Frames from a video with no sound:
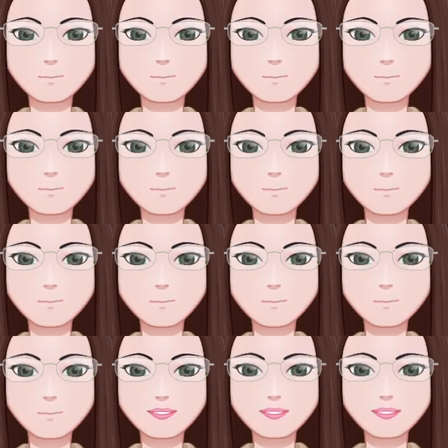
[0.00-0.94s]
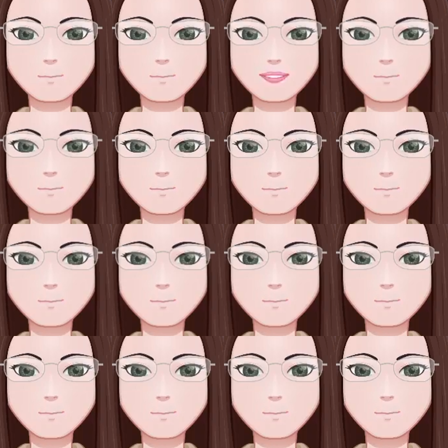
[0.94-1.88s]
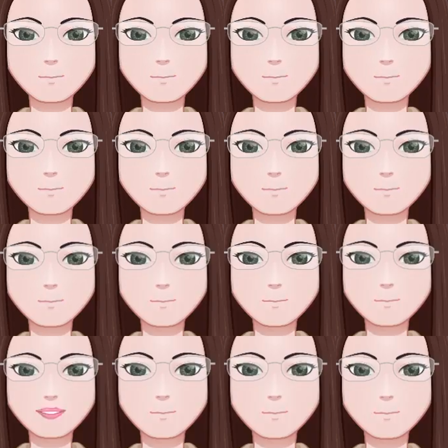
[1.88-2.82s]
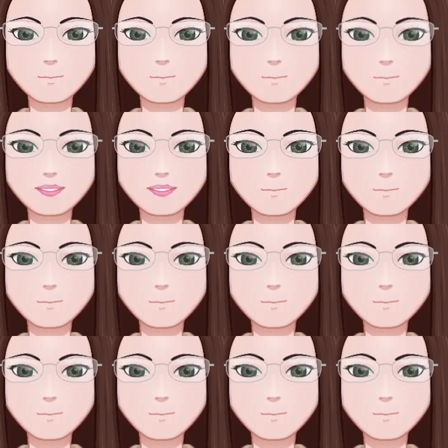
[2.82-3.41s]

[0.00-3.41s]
It's not like it's a birthday present or a Christmas present or anything.